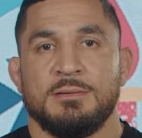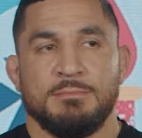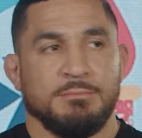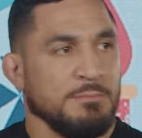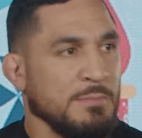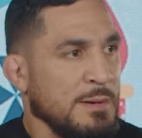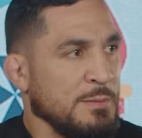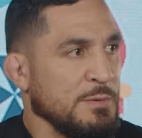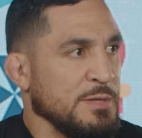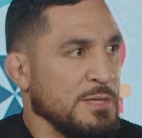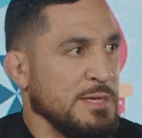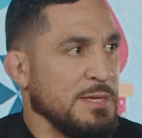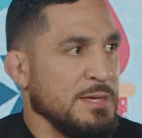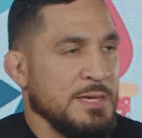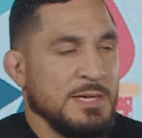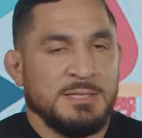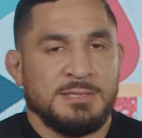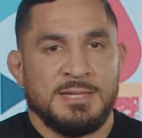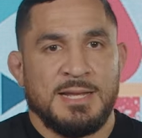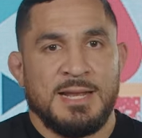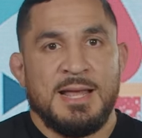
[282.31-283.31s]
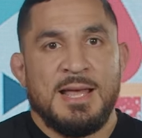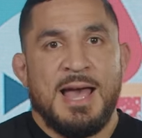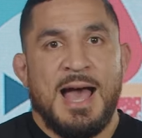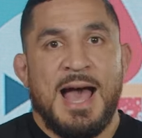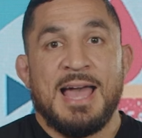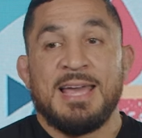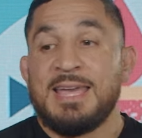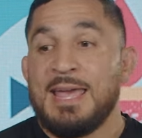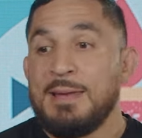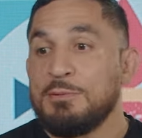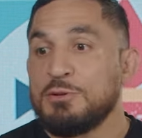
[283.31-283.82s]
Remember, he said,
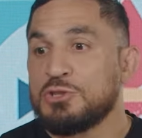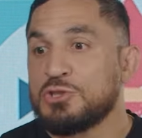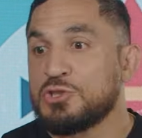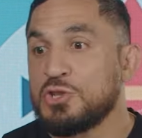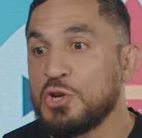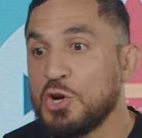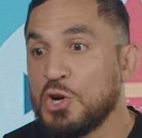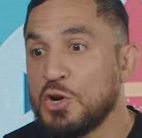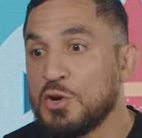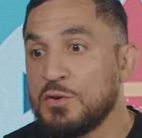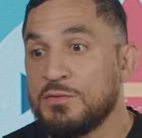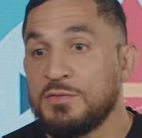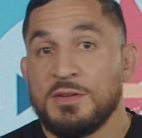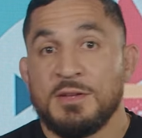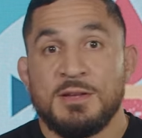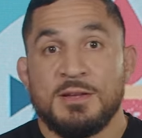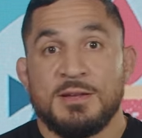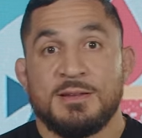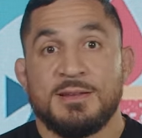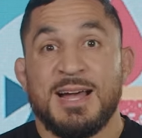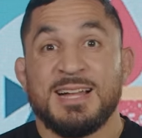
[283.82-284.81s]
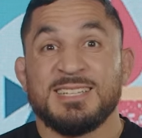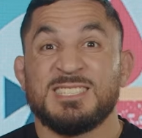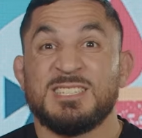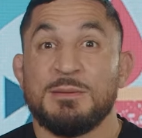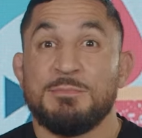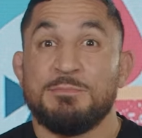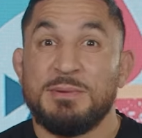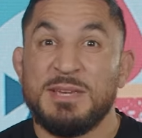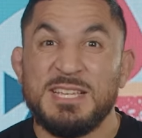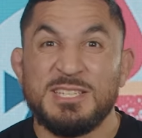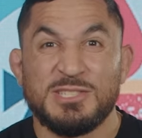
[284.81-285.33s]
I came to serve, not to
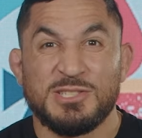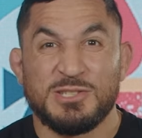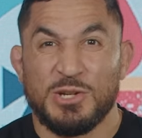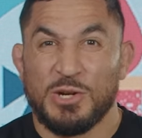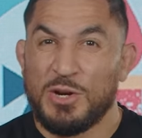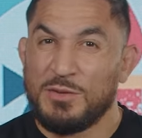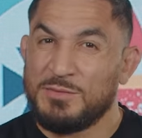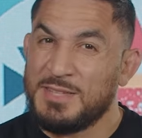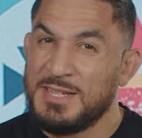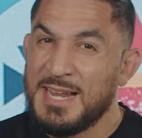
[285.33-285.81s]
be served.